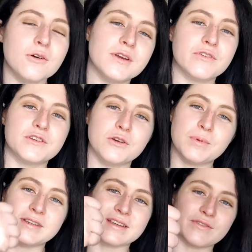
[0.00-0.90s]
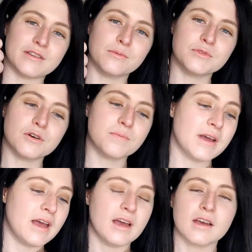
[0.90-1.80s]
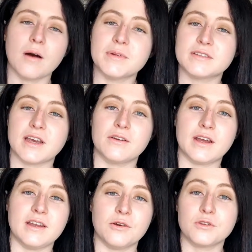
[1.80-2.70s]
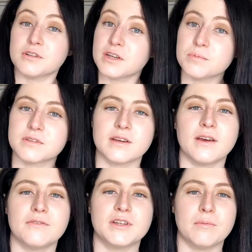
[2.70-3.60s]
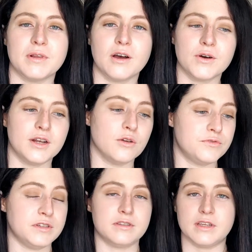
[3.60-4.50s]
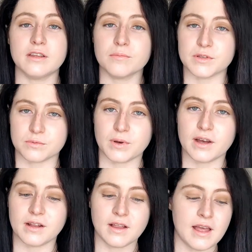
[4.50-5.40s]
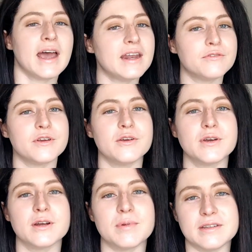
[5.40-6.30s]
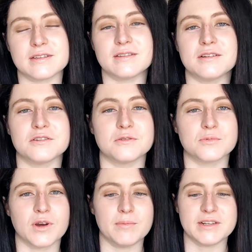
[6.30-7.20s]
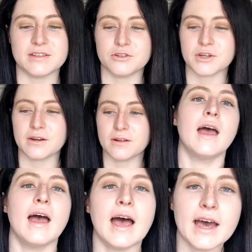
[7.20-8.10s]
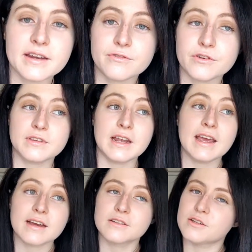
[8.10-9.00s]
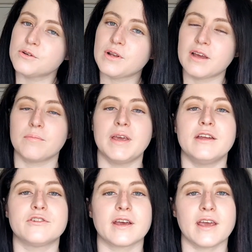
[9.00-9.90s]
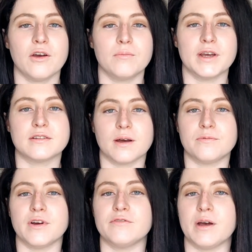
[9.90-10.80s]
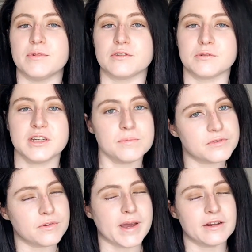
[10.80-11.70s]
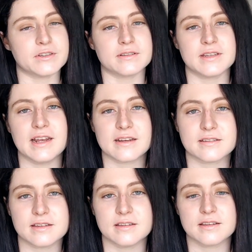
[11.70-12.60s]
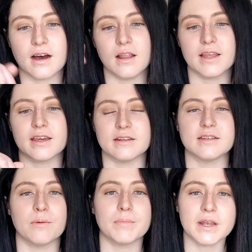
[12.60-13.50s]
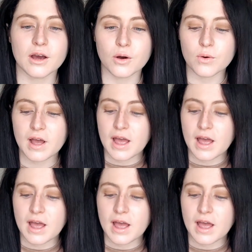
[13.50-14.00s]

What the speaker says: If you do, please give it a thumbs up. Comment down any other tips that you have down below. I'd love to see them as well. And if you're new here, please consider subscribing to the channel. And if you're celiac too, like me, check out my top 5 habits or tips for managing celiac disease. I'll link it down below.